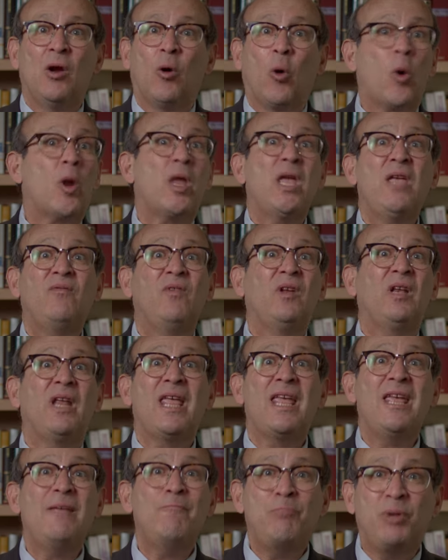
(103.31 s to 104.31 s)
or even
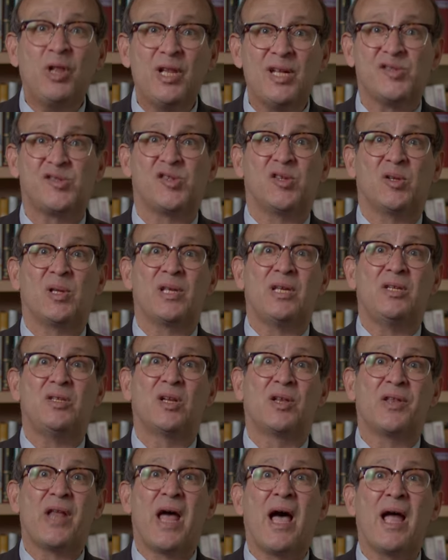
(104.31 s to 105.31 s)
implicitly
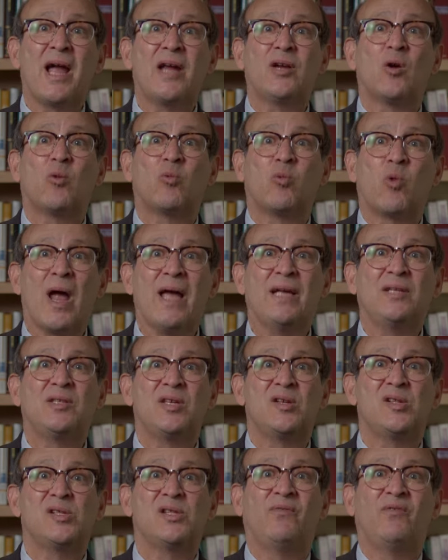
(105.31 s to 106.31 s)
denied a right
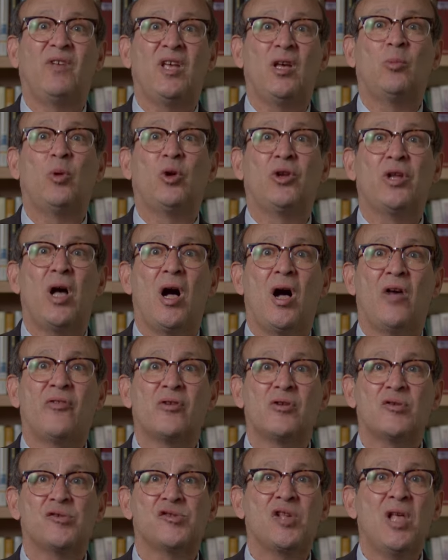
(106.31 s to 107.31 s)
that is available to
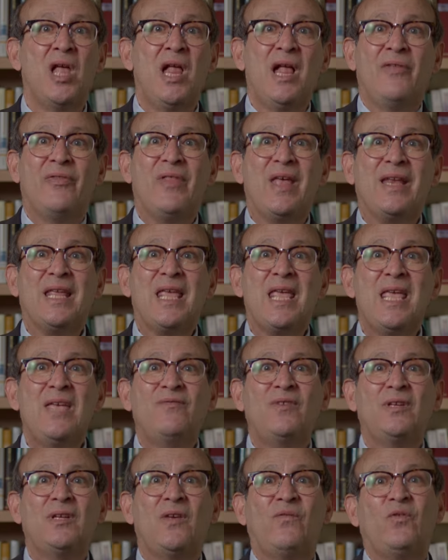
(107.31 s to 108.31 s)
others, then
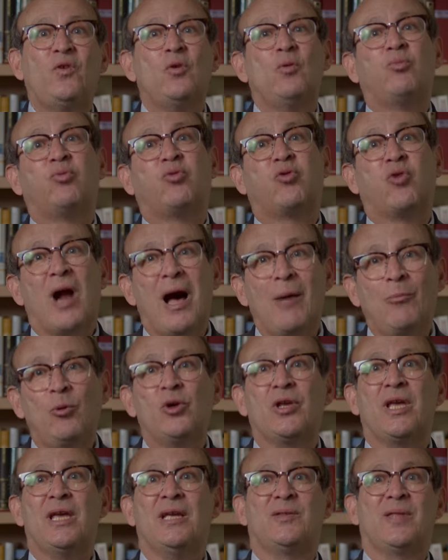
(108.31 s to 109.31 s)
even if you
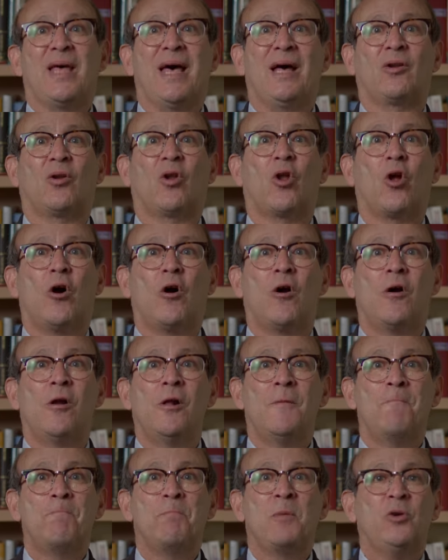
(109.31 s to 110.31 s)
promulgate that law,
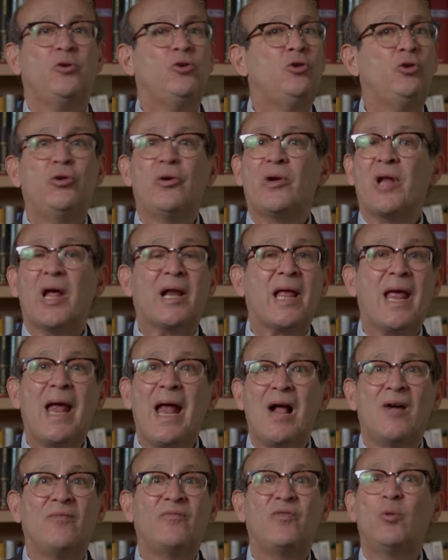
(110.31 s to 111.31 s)
you do not
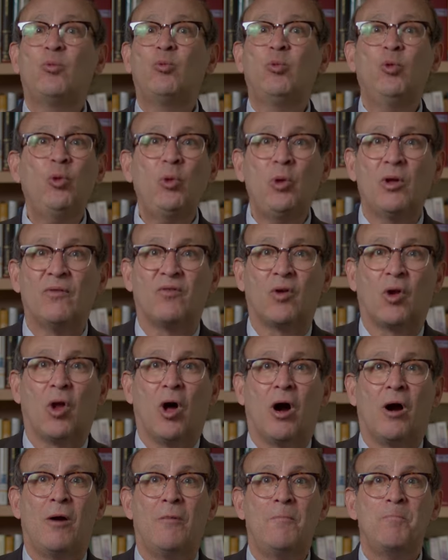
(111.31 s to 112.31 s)
have the rule of
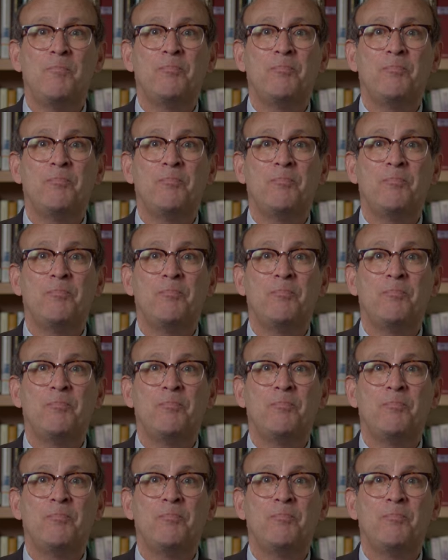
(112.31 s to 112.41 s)
law.